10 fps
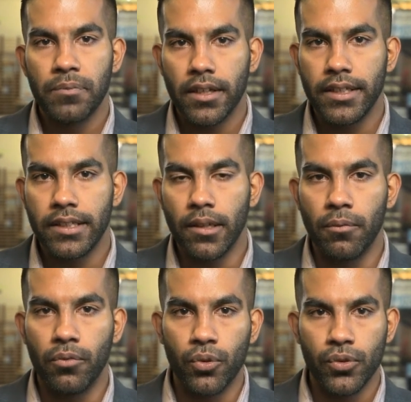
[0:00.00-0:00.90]
These are the
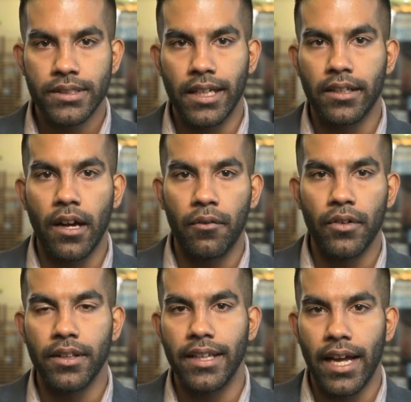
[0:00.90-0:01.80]
rules that
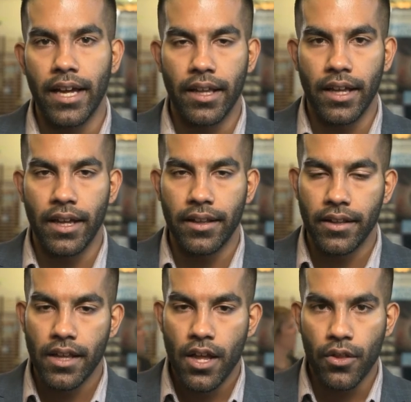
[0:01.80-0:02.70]
govern the
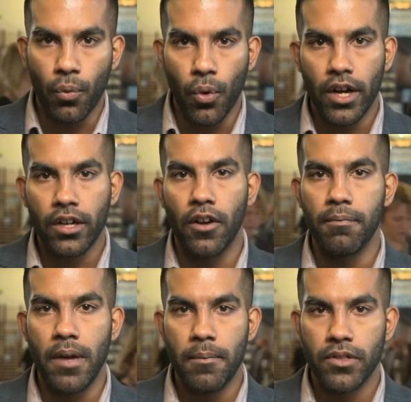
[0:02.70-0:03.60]
work of
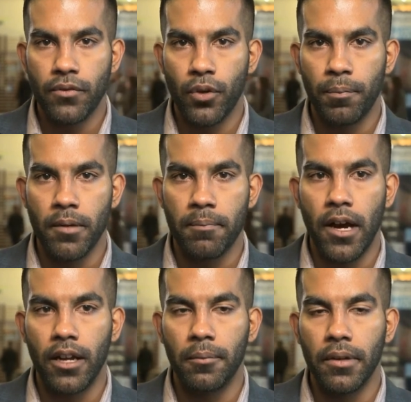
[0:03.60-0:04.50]
members of European
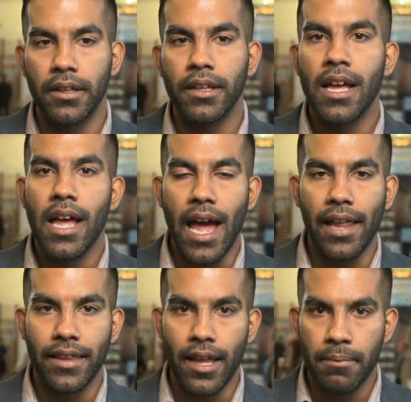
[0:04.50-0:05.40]
Parliament
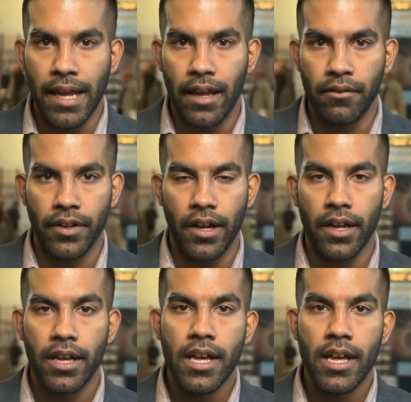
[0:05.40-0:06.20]
and their behavior.